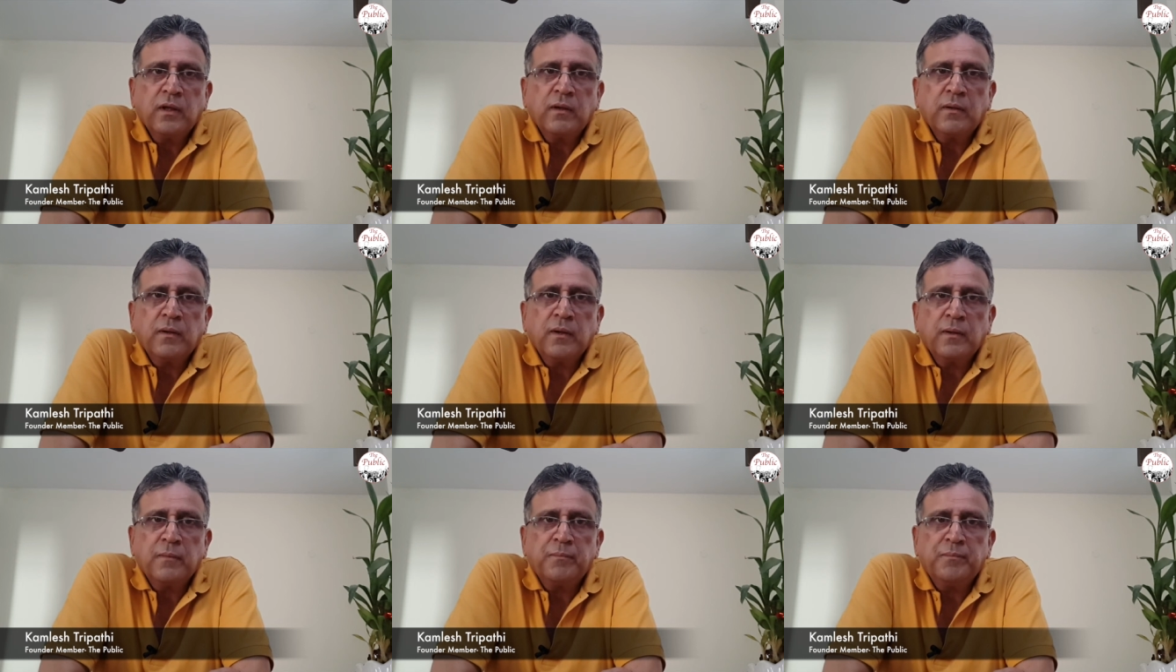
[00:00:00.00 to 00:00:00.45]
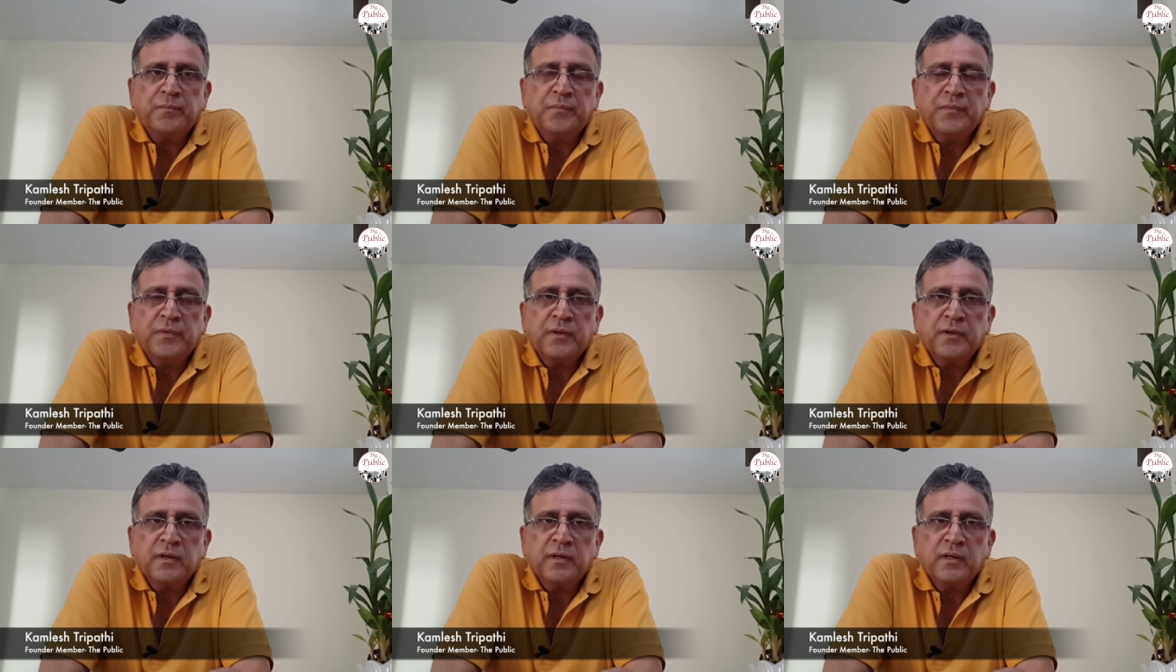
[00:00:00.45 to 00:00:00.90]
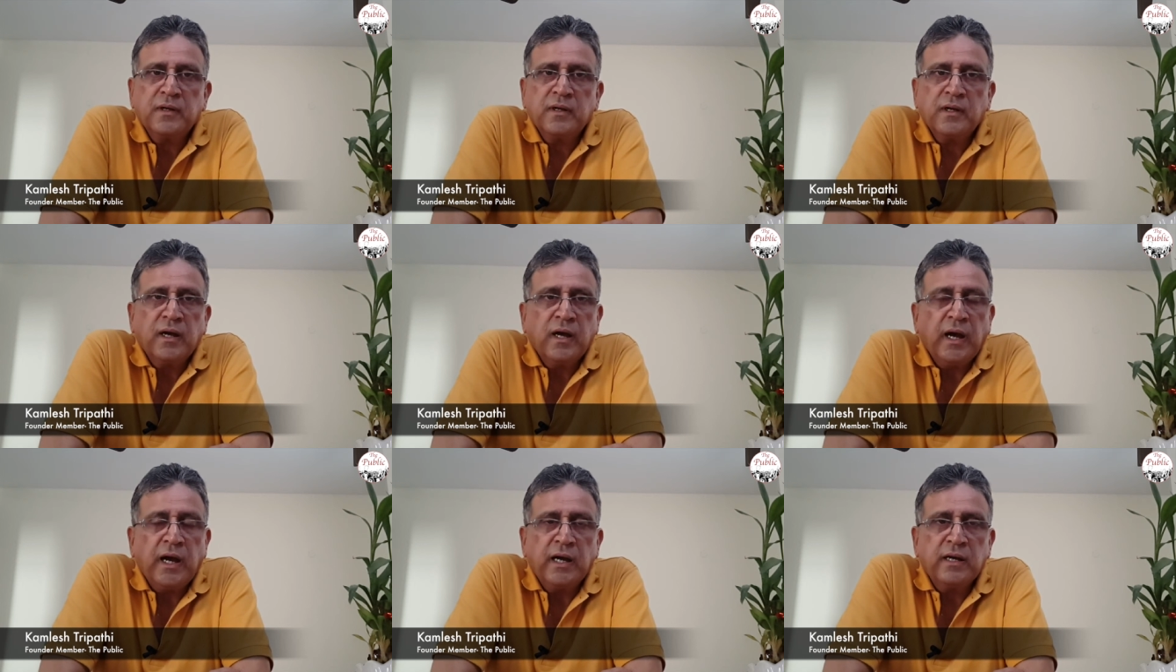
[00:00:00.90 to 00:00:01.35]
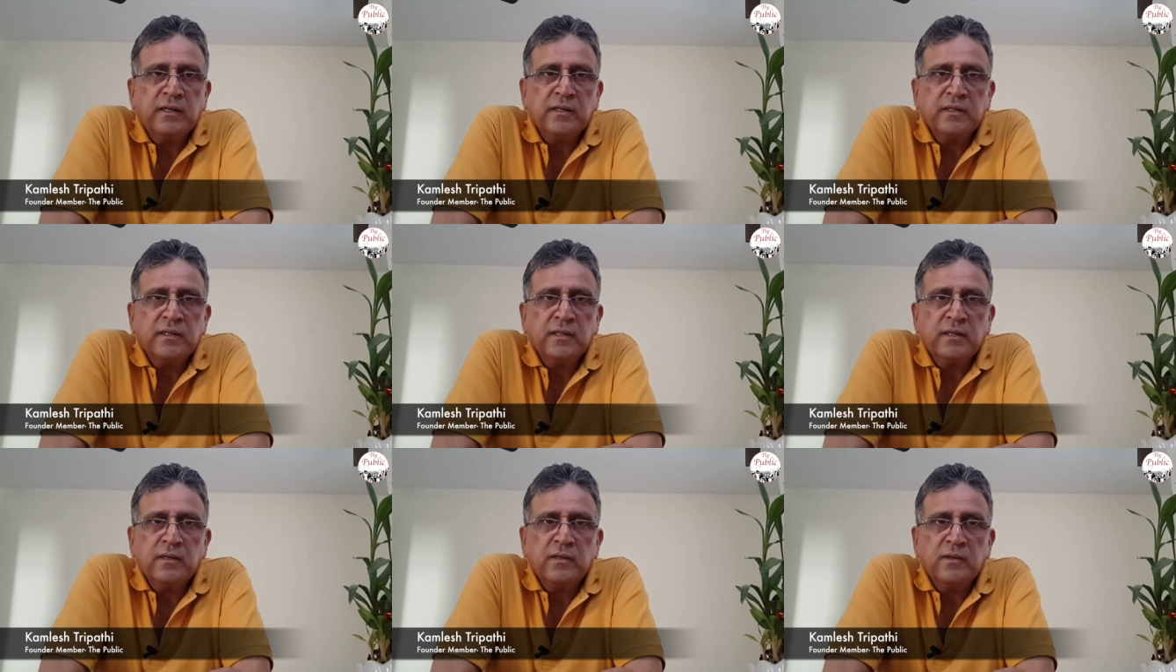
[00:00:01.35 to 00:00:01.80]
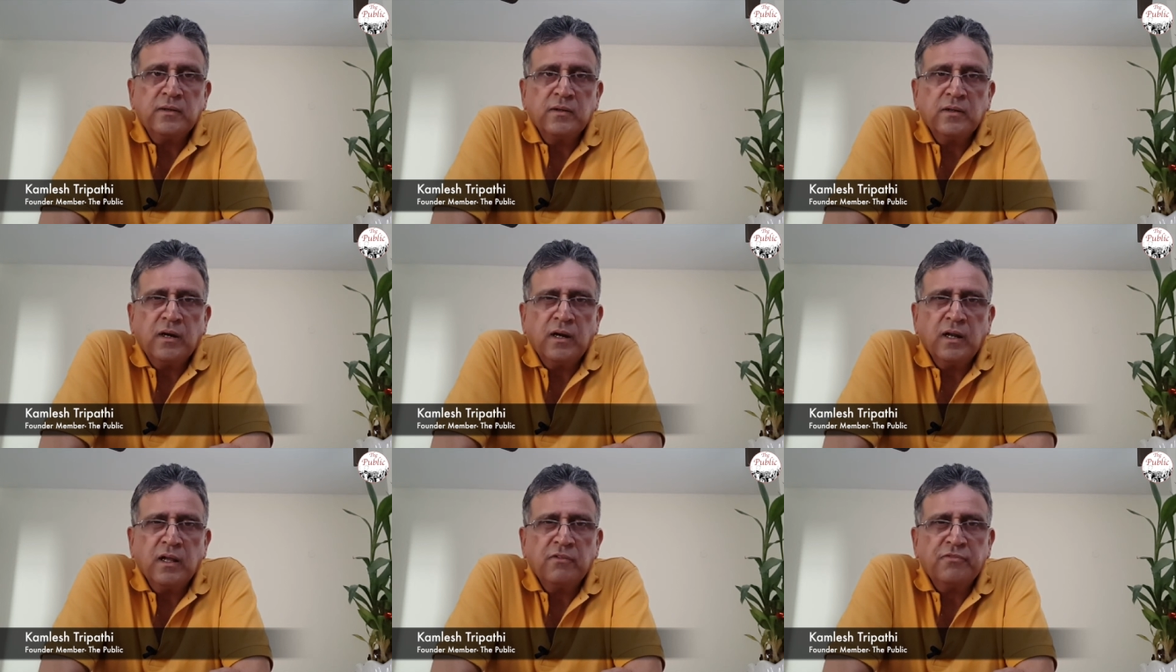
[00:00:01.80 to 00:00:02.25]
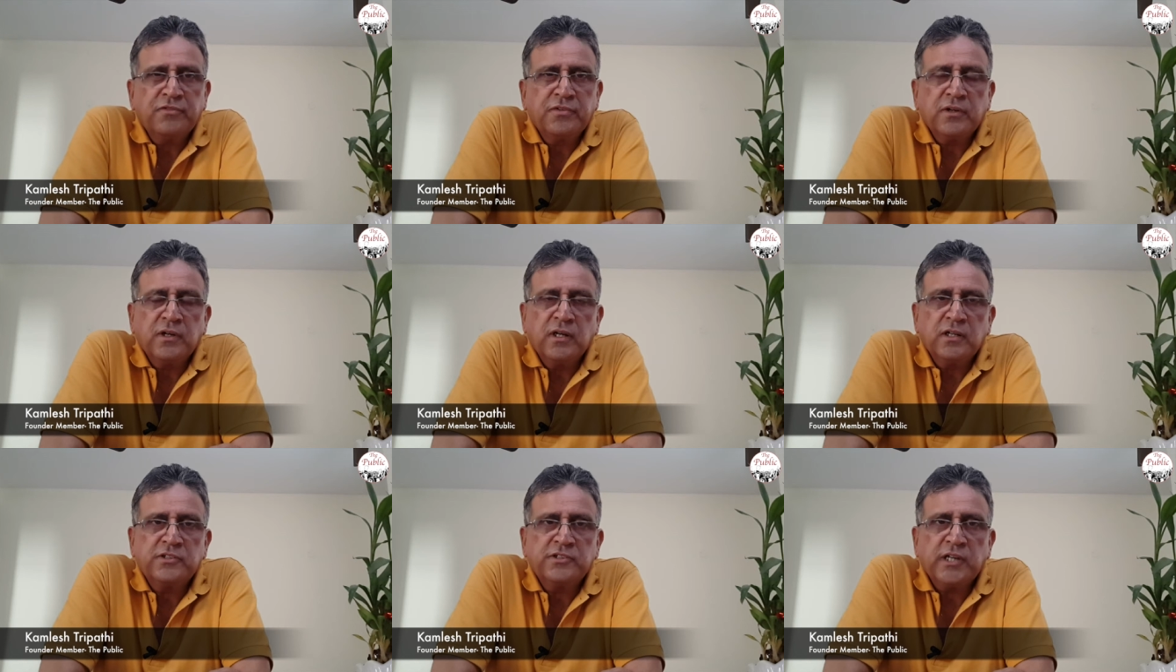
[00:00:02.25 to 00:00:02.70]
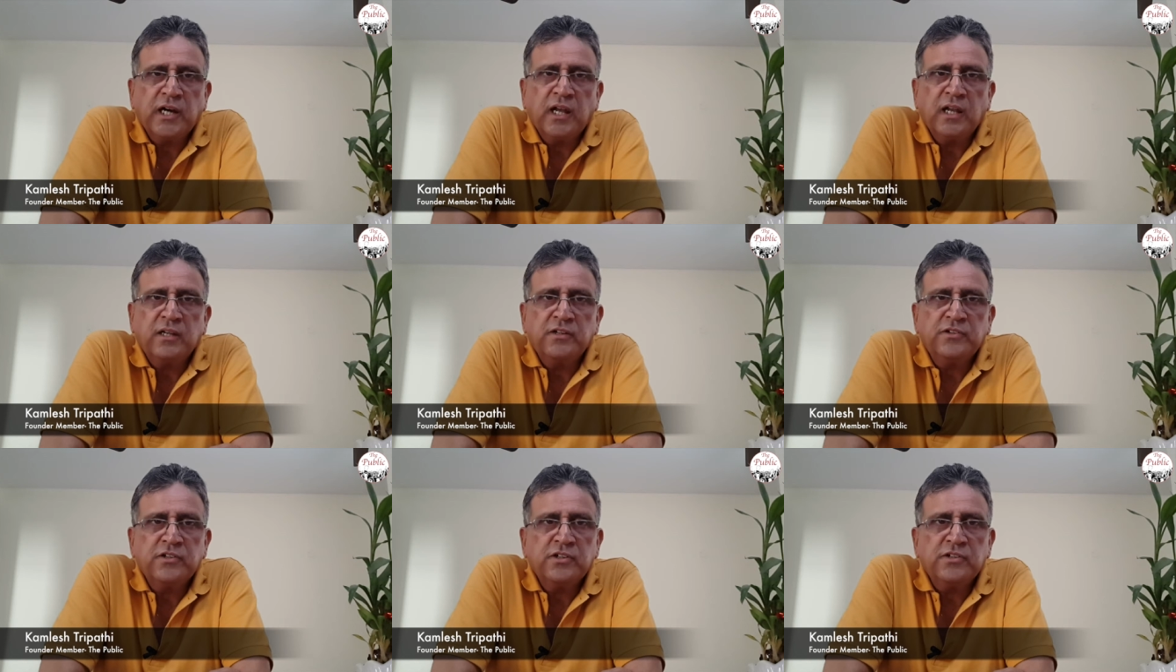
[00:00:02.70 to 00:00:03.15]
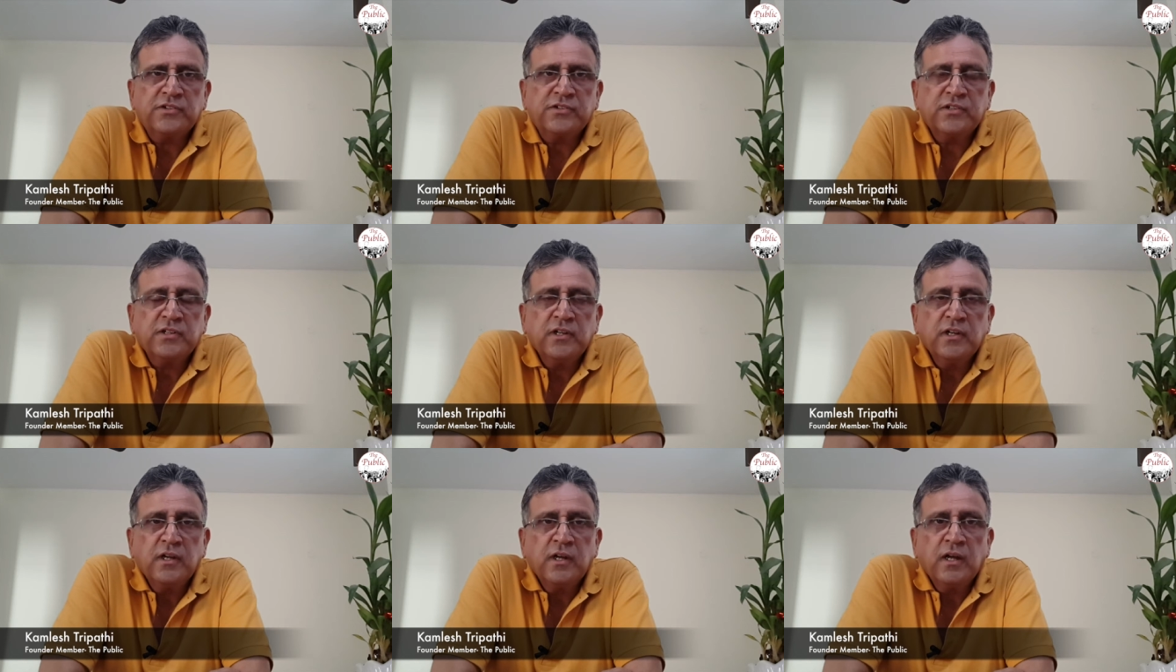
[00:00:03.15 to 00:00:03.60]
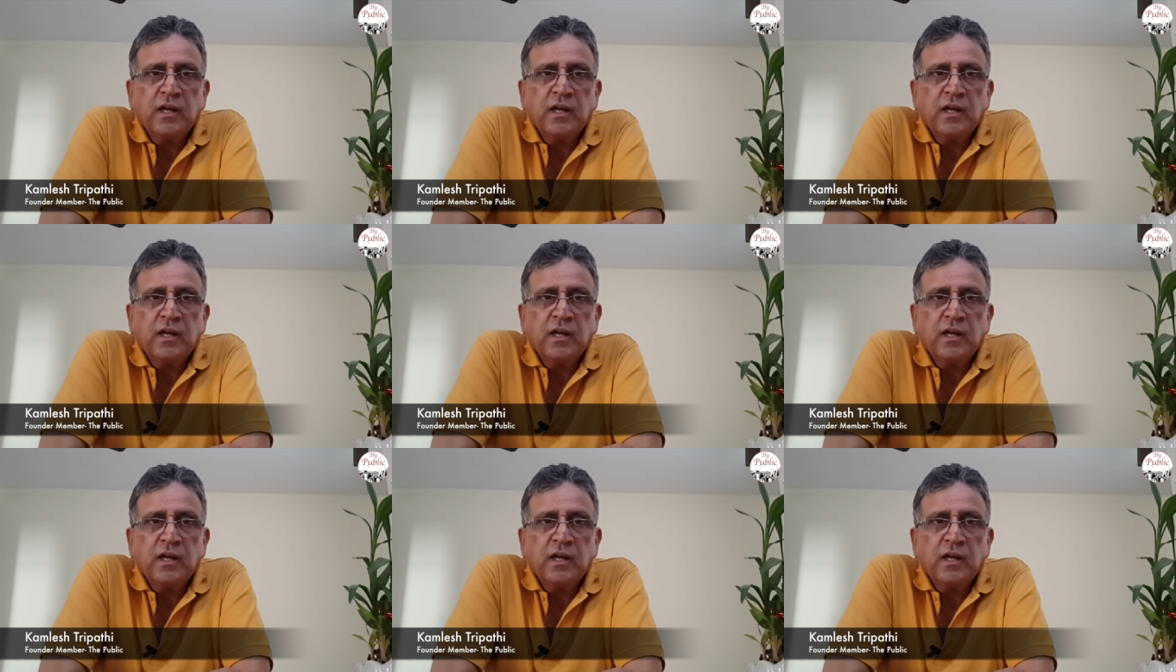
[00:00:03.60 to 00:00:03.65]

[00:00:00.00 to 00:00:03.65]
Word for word: uh, uh had a lot of uh, challenges